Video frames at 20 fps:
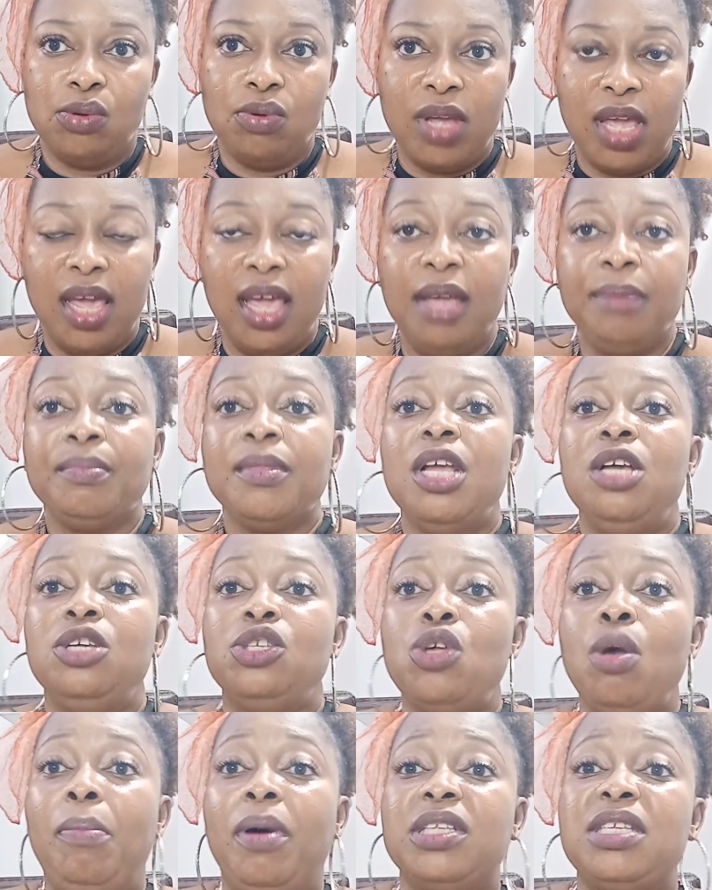Okay,
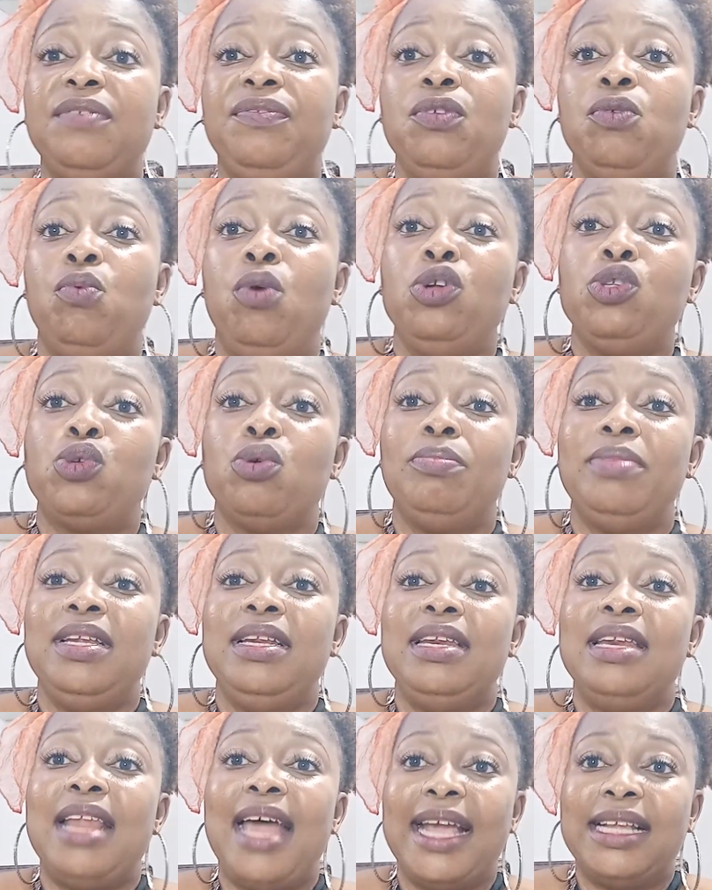so but if you want to be
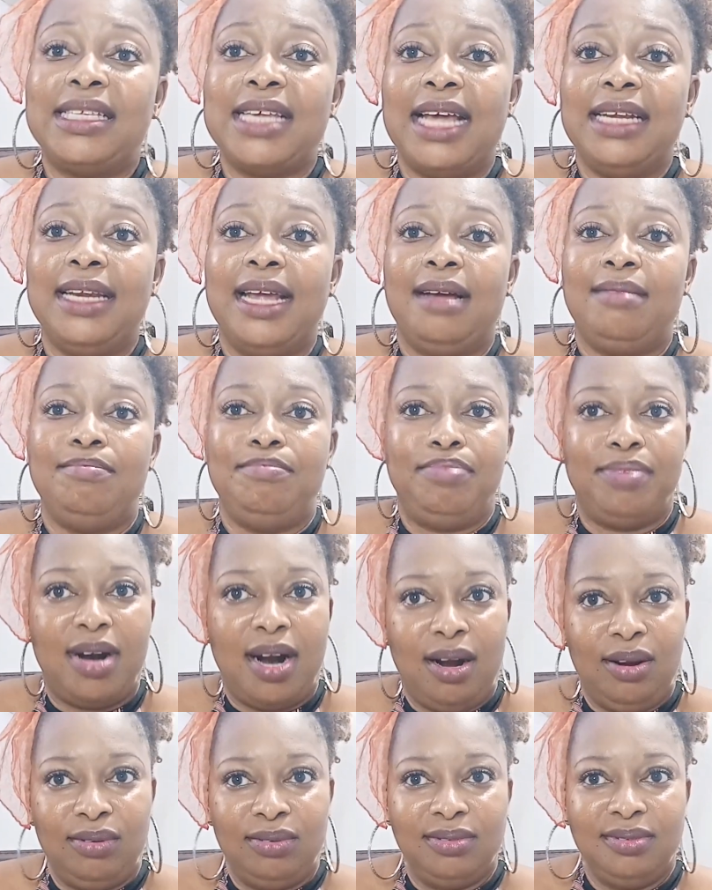lighter than
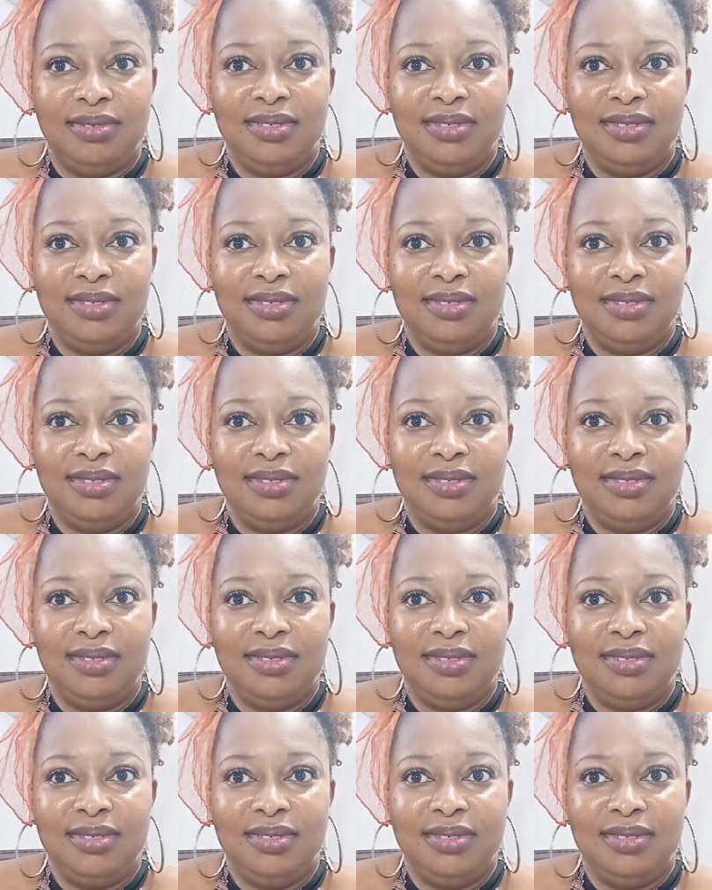brown,